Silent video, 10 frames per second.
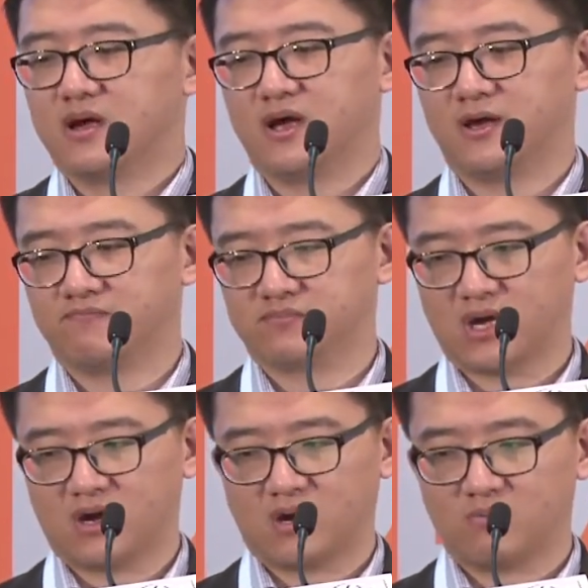And
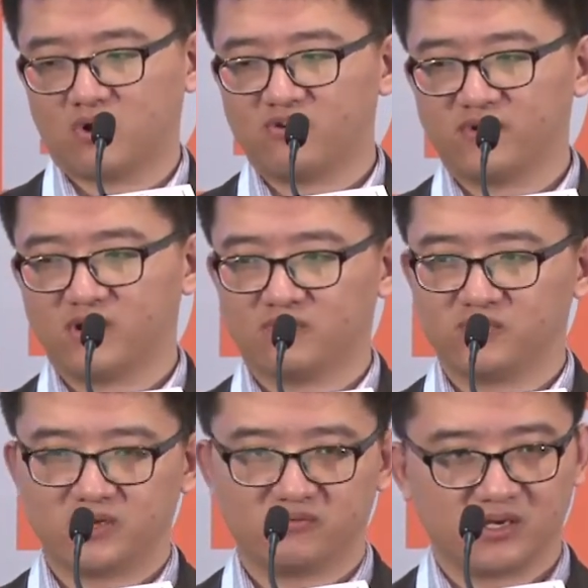moreover,
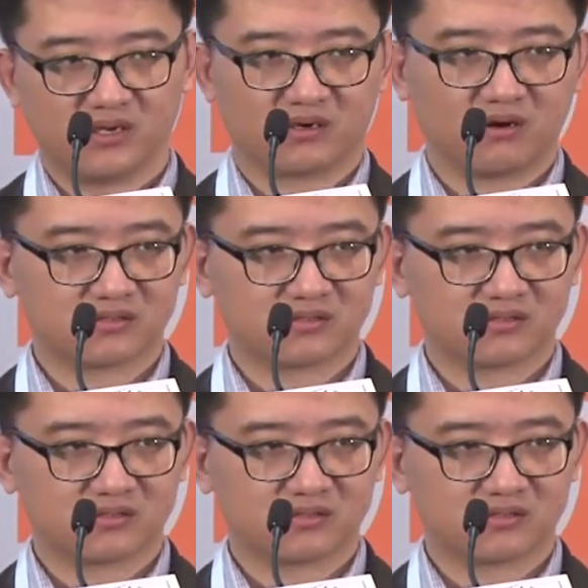we got